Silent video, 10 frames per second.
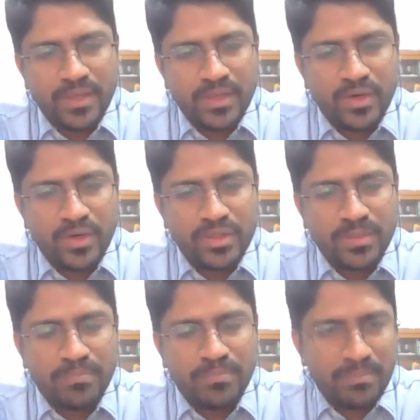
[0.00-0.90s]
the
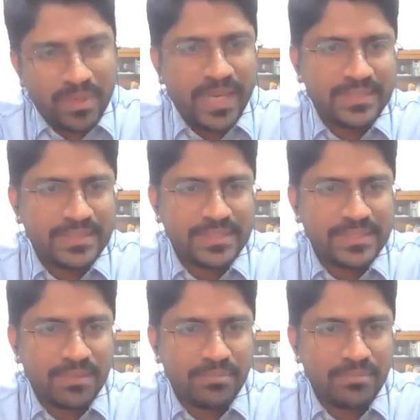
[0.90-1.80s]
public health
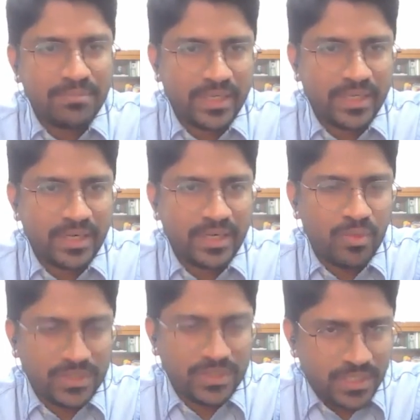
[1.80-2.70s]
system there? How is
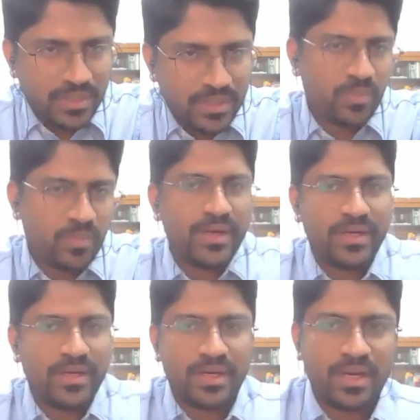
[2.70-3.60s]
it
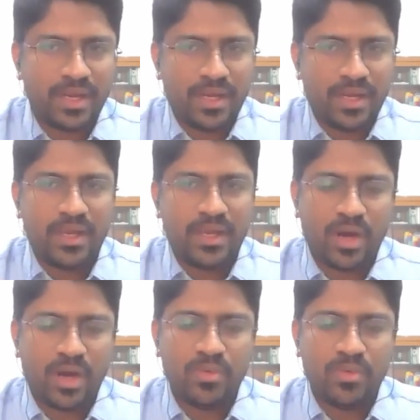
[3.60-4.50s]
one,
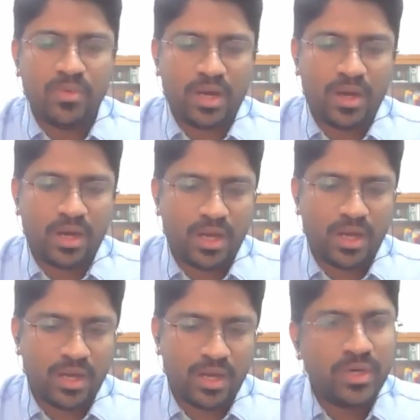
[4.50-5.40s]

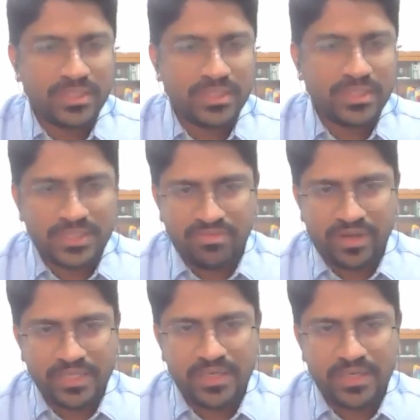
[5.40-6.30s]
how does it
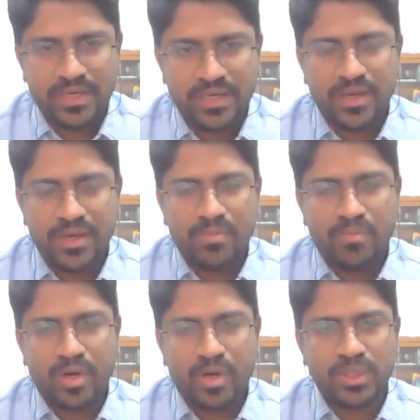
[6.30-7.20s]
function, but
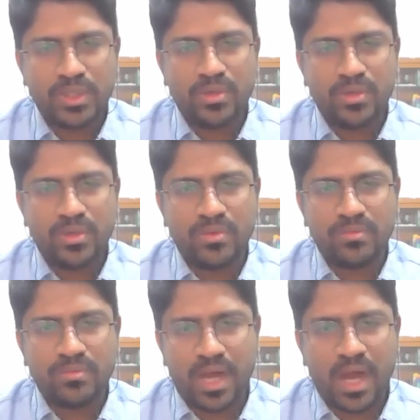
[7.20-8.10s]
also
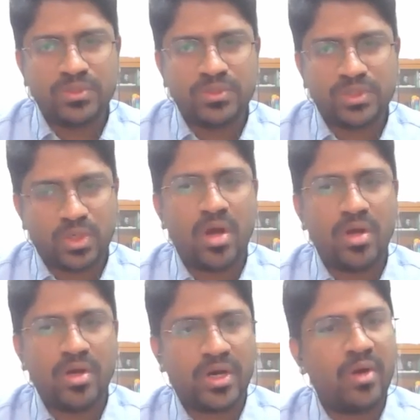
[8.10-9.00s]
how strong
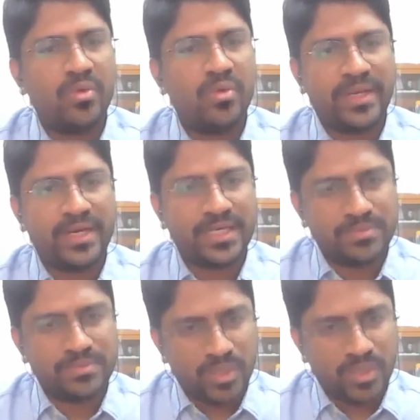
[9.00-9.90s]
or how weak it is?
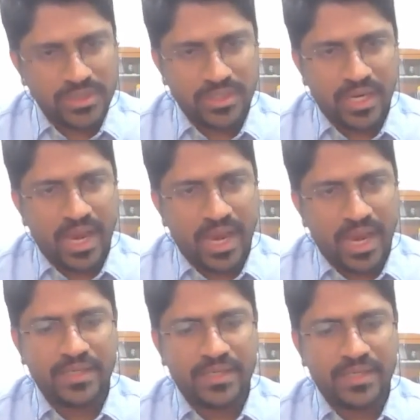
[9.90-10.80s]
Because
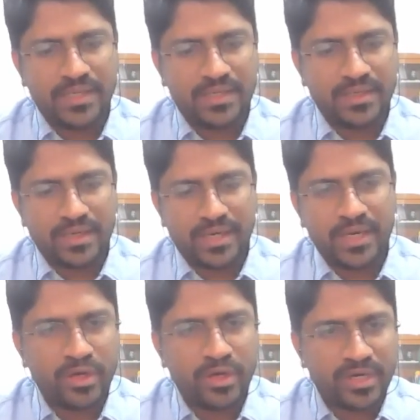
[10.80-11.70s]
I think in
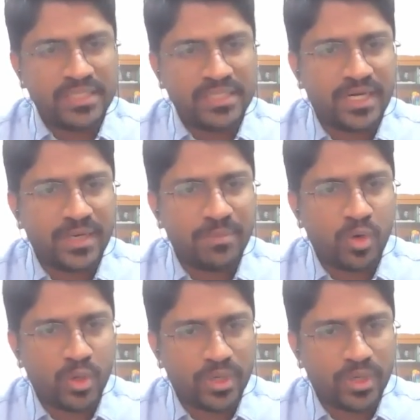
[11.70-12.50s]
your recent report,